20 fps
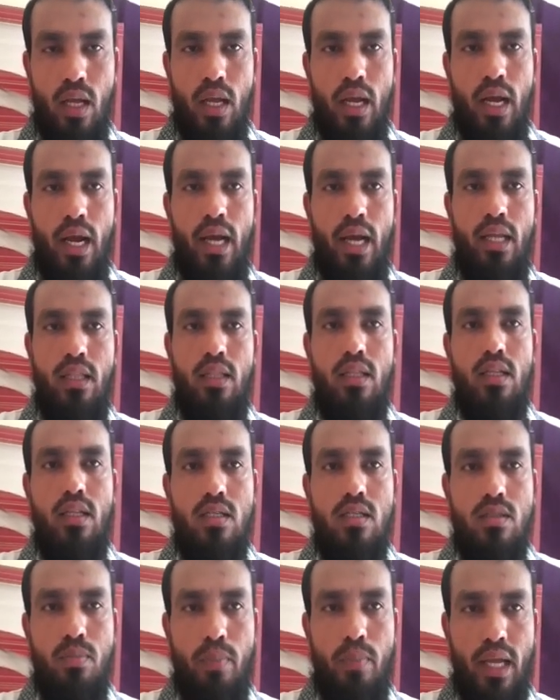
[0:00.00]
And the
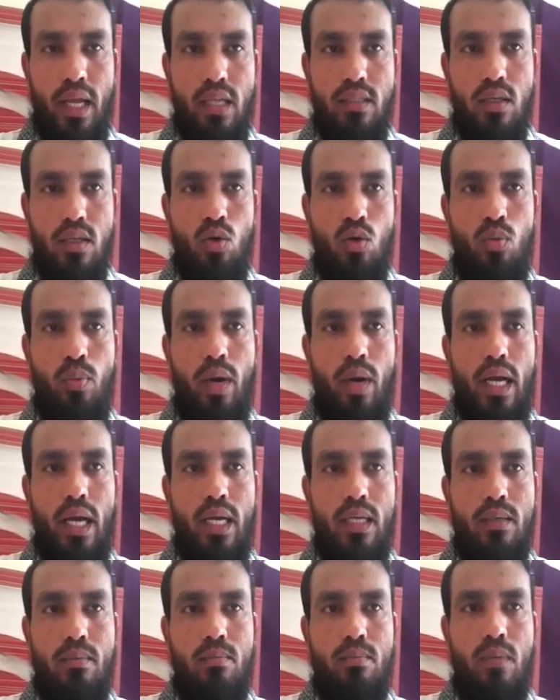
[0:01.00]
space
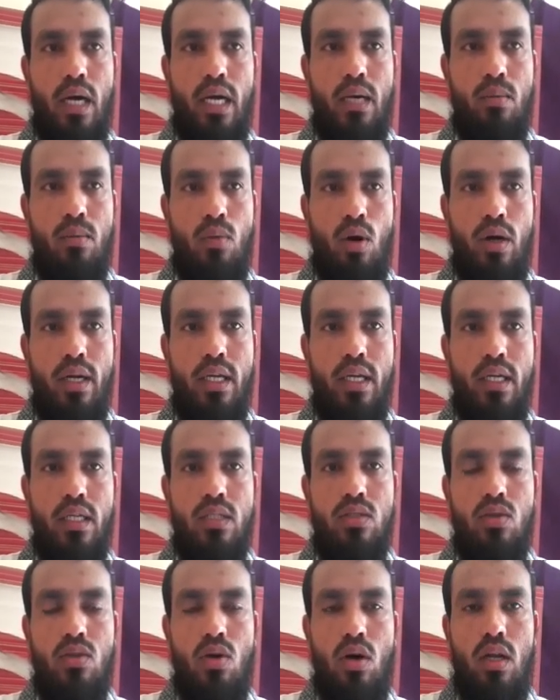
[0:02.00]
occupied by a body
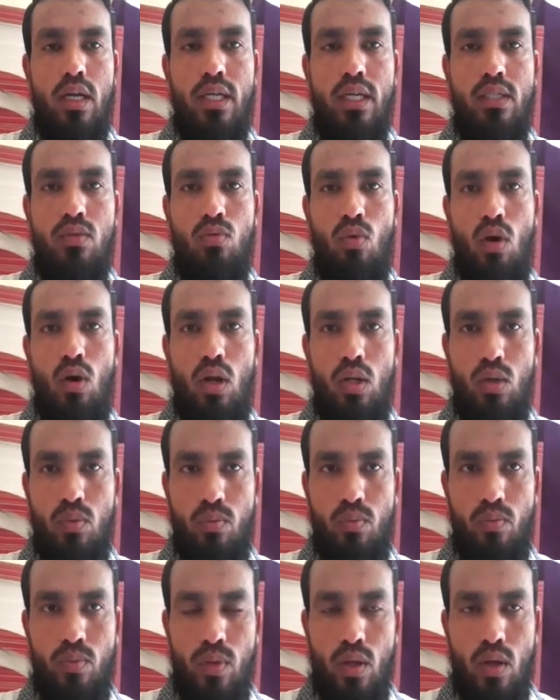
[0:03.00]
is called its volume.